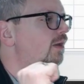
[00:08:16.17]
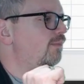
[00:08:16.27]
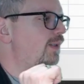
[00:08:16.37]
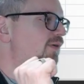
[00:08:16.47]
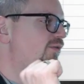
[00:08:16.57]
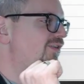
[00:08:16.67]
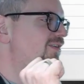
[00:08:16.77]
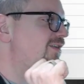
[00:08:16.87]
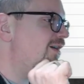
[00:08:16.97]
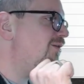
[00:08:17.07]
Maybe there's
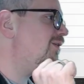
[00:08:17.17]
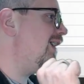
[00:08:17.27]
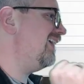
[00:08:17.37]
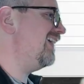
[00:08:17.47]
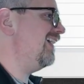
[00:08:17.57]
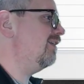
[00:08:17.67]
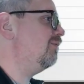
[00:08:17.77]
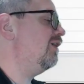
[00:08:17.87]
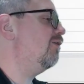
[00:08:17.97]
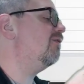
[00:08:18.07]
another line item
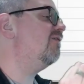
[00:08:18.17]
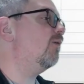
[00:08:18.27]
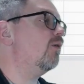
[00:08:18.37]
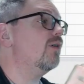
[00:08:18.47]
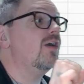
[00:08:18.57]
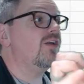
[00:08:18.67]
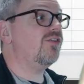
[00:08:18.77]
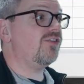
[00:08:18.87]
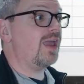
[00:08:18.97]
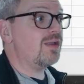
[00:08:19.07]
here for
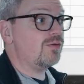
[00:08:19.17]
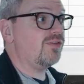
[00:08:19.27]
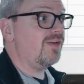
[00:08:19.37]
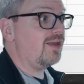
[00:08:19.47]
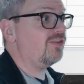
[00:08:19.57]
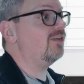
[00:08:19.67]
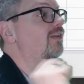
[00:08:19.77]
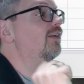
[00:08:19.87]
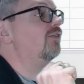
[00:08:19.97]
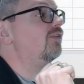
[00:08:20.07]
standards of
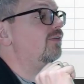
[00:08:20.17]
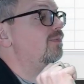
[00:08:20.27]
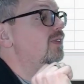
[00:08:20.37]
excellence,